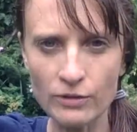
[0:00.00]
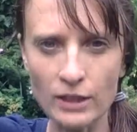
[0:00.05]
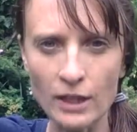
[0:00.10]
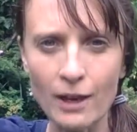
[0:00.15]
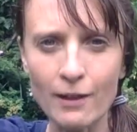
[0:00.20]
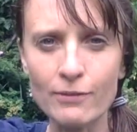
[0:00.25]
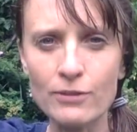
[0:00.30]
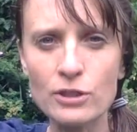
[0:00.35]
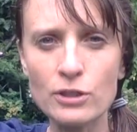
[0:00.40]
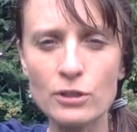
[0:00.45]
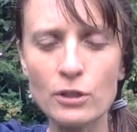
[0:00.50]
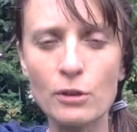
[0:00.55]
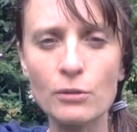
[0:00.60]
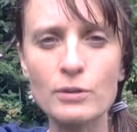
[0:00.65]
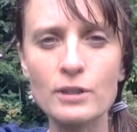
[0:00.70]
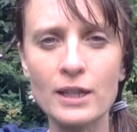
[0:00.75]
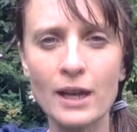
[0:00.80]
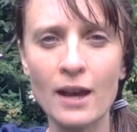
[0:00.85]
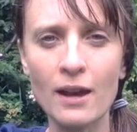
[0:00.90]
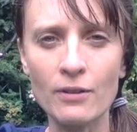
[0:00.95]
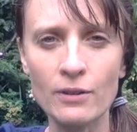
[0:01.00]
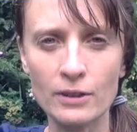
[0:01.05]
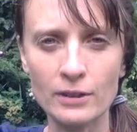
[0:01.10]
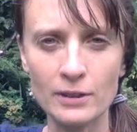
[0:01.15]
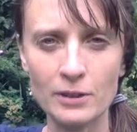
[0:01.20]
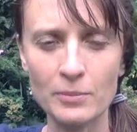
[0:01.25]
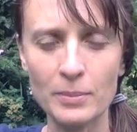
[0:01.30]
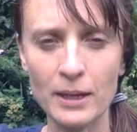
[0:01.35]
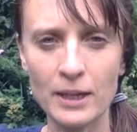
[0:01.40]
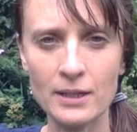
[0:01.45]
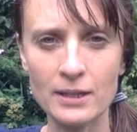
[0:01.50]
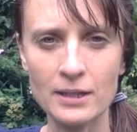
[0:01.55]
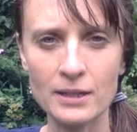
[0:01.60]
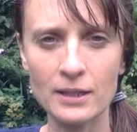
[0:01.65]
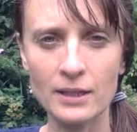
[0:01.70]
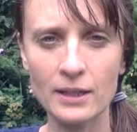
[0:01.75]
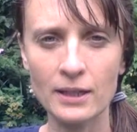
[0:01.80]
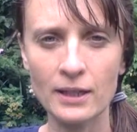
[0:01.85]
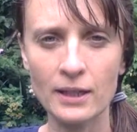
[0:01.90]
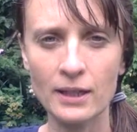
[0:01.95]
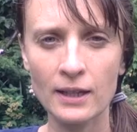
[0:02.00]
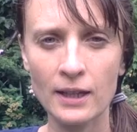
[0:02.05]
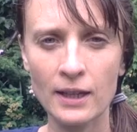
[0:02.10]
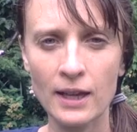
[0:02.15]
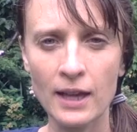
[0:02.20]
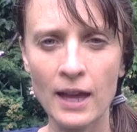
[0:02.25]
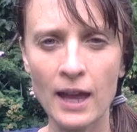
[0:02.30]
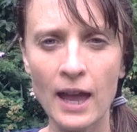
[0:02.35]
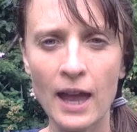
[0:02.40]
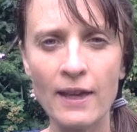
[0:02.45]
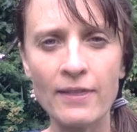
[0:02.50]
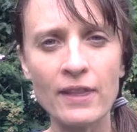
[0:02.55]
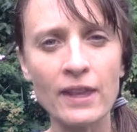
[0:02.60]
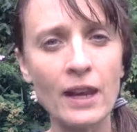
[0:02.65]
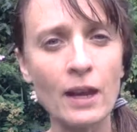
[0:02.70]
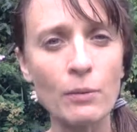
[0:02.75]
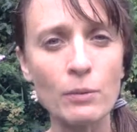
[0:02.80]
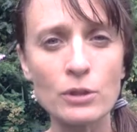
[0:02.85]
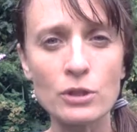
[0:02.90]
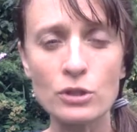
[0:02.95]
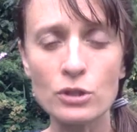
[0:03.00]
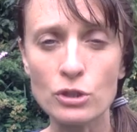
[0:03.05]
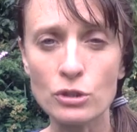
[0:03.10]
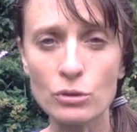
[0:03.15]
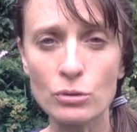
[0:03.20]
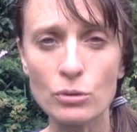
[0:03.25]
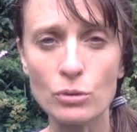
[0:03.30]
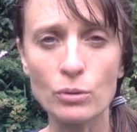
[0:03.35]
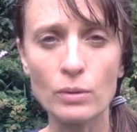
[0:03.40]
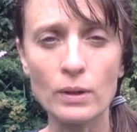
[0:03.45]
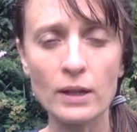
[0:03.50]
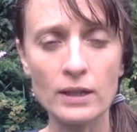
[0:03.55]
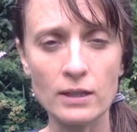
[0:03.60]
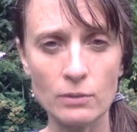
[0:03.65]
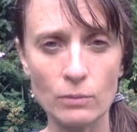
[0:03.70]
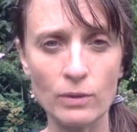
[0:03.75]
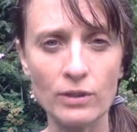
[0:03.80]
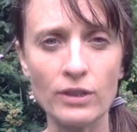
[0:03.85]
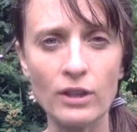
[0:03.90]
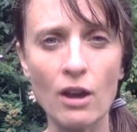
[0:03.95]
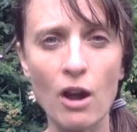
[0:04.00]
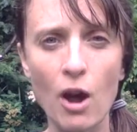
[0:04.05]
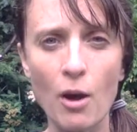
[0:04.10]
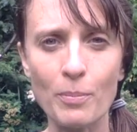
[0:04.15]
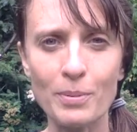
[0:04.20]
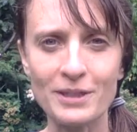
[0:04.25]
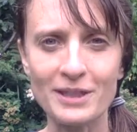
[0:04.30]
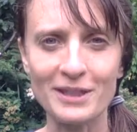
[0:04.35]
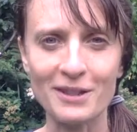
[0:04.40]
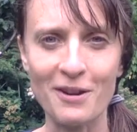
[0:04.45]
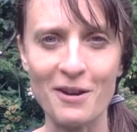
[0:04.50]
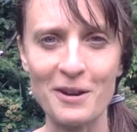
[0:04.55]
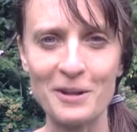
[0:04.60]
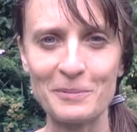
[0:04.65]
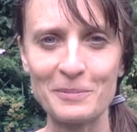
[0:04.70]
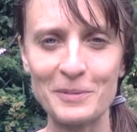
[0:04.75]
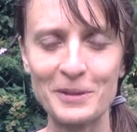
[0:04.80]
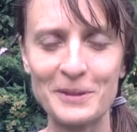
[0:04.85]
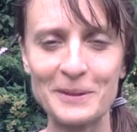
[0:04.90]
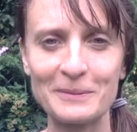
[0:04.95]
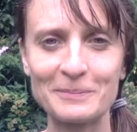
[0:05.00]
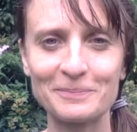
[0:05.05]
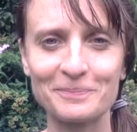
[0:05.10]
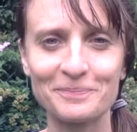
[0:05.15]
and I've slowed down a little bit. And then I would do it with the opposite arms.